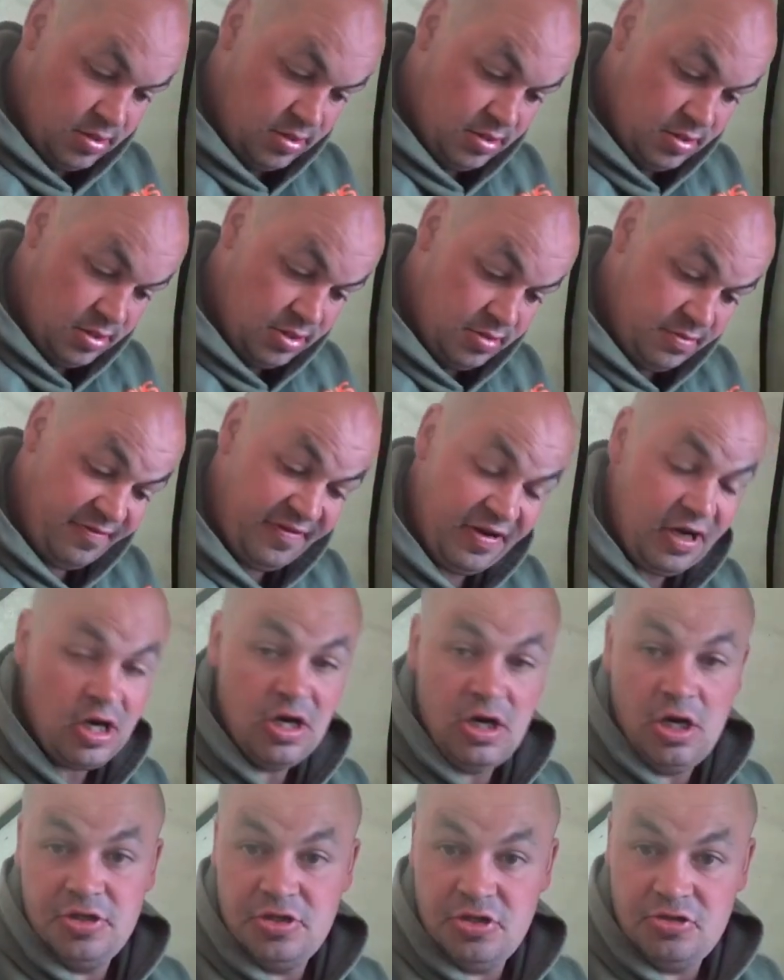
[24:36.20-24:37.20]
To be fair, I
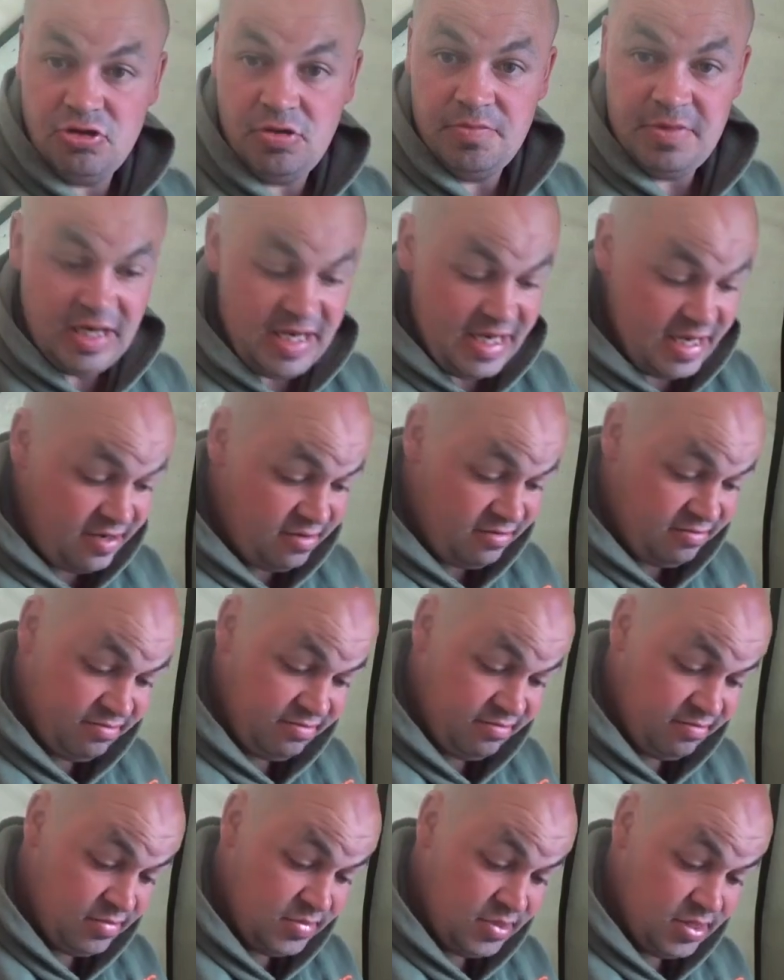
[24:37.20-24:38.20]
like to drop the lead.
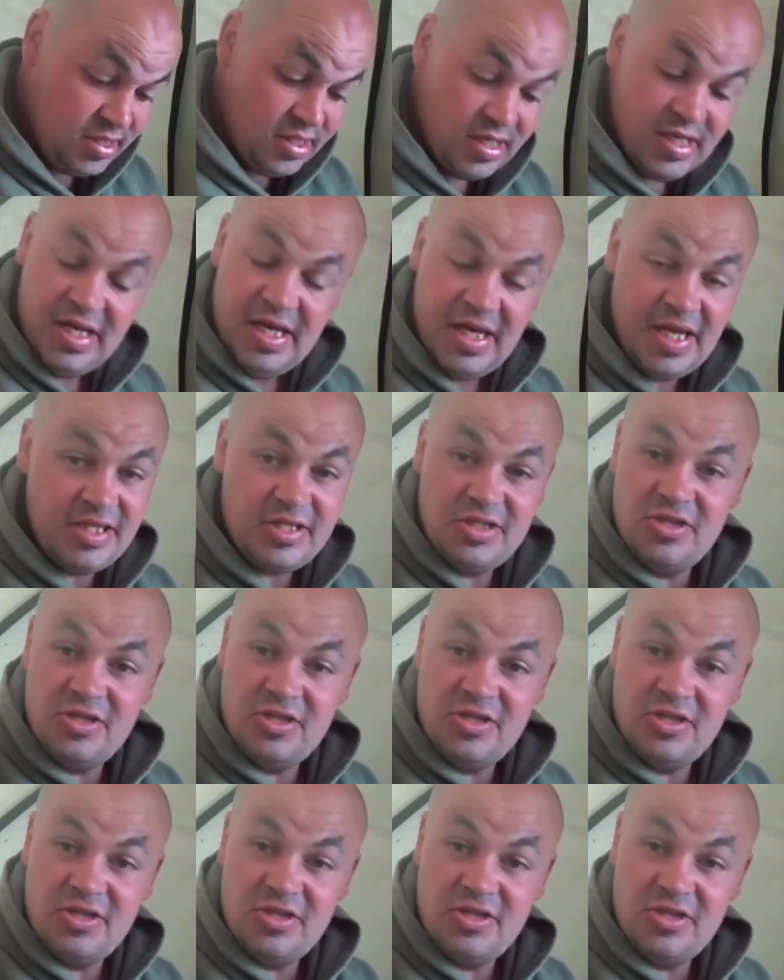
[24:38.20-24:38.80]
It's